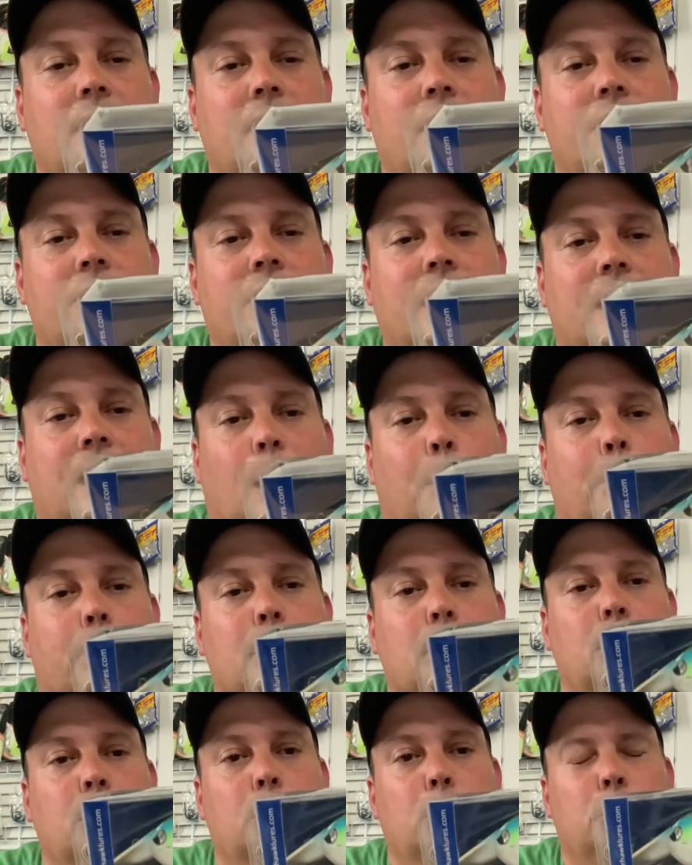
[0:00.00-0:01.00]
It's got like a
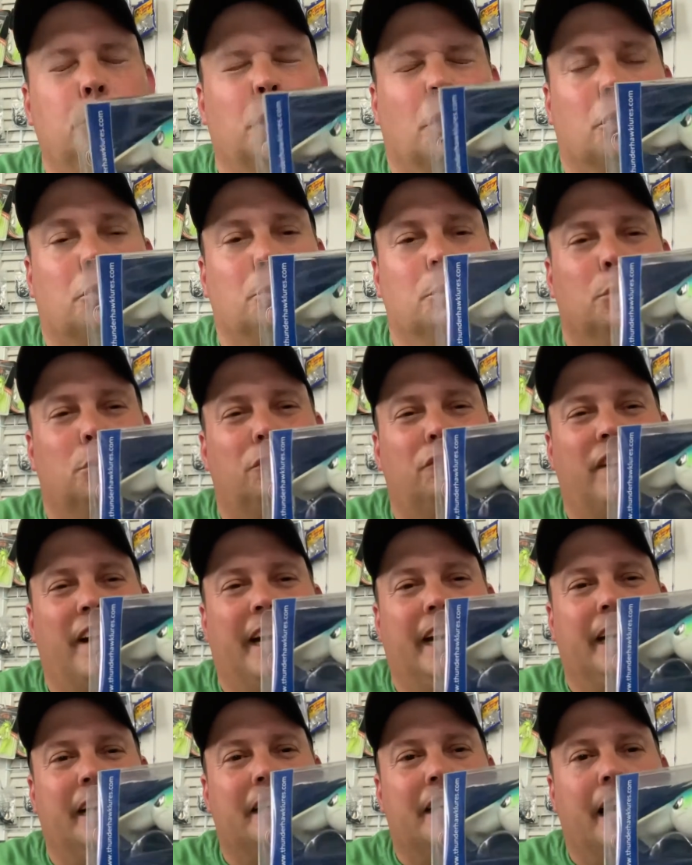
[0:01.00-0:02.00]
blue chartreuse
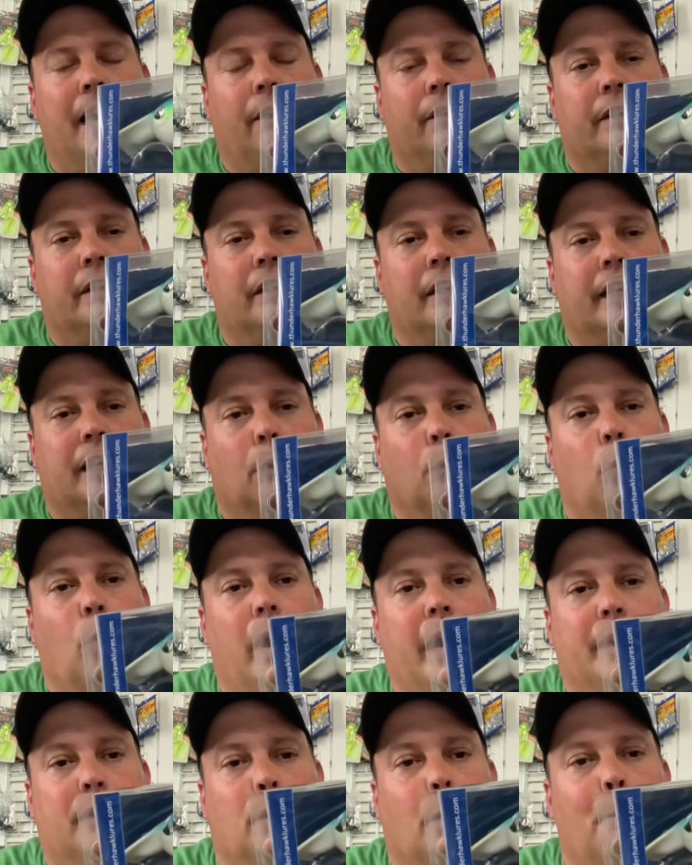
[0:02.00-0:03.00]
fade down into like a
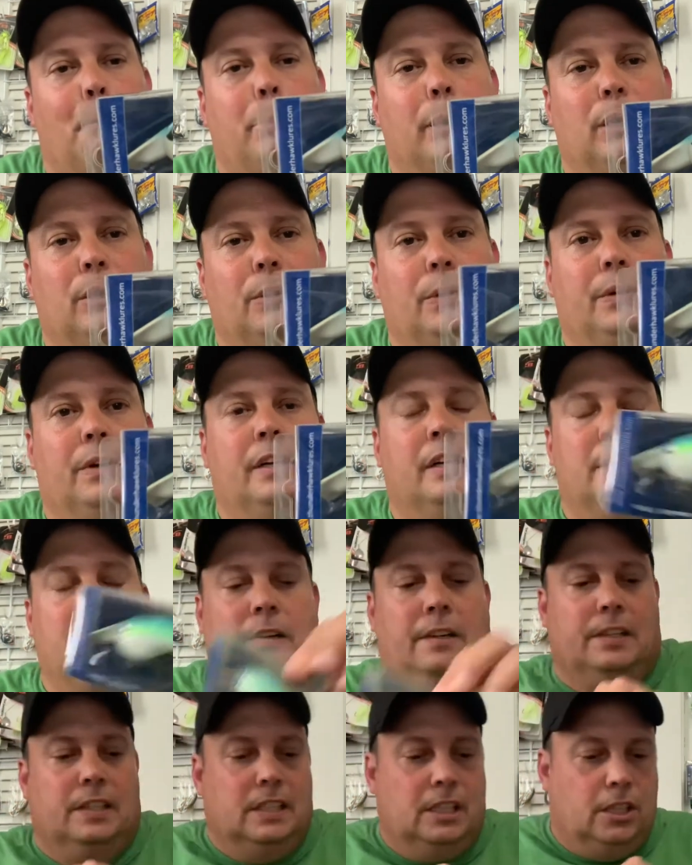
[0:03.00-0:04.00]
white or a bone.
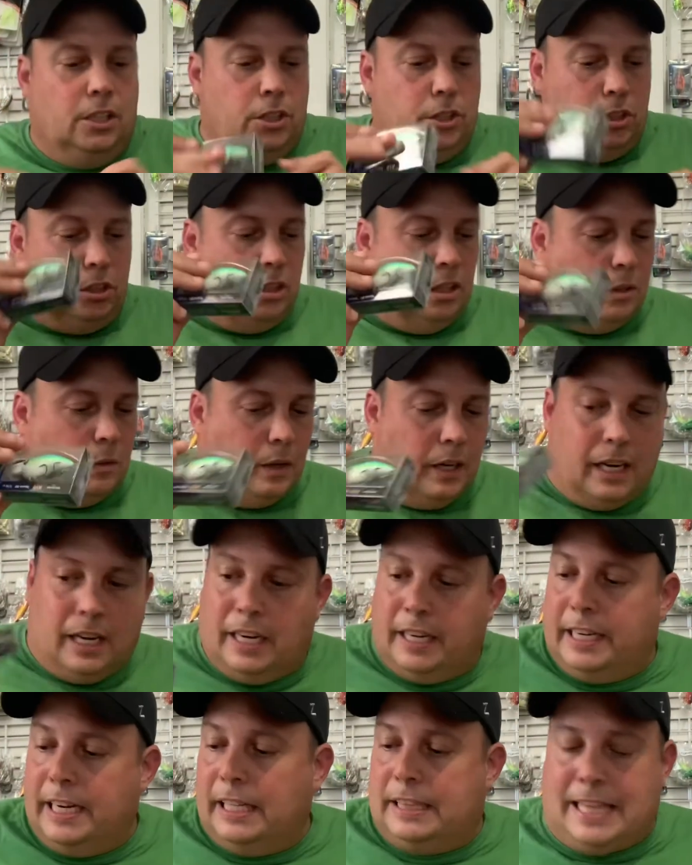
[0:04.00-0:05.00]
So I
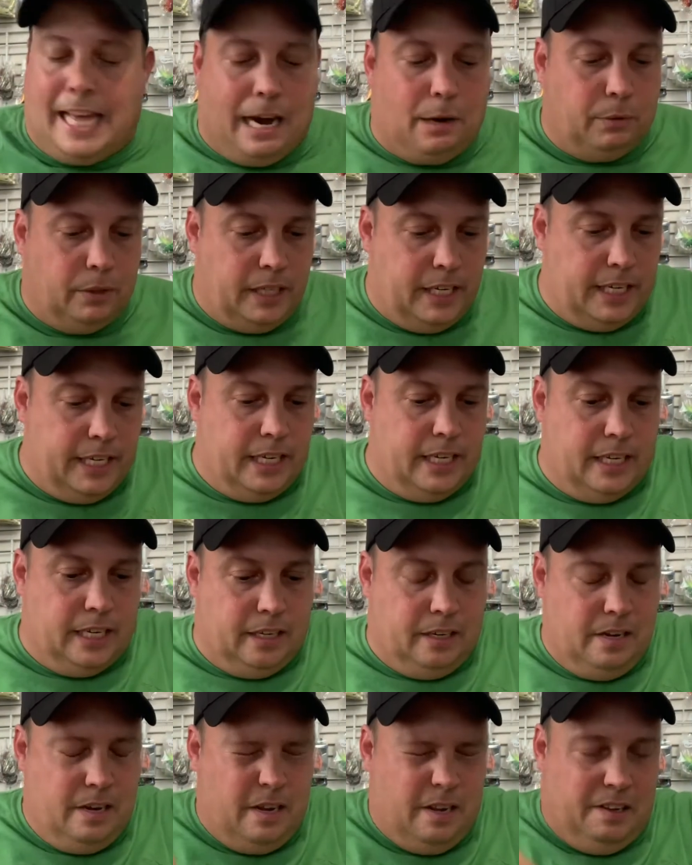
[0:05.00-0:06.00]
got that one
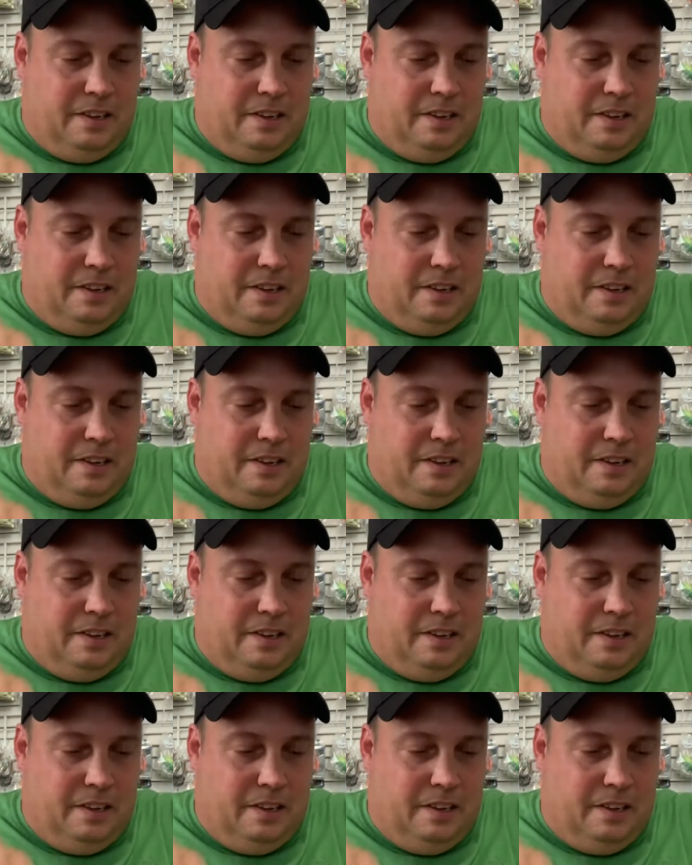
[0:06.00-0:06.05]
there.